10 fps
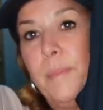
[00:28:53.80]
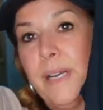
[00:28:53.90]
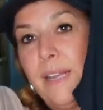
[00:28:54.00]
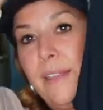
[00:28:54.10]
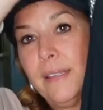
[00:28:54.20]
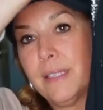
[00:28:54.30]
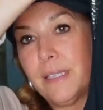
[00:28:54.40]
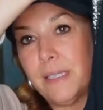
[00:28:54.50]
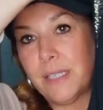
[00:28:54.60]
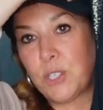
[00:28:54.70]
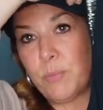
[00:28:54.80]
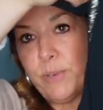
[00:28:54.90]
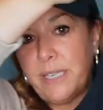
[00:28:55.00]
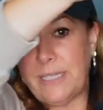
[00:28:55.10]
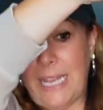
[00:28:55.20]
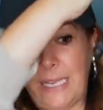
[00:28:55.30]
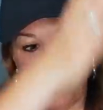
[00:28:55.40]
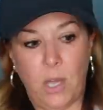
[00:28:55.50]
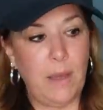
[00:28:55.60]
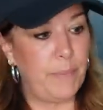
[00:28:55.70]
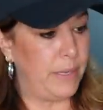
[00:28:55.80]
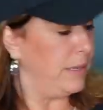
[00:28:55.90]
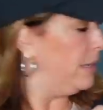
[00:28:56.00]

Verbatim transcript: but I think this is such a pretty tank top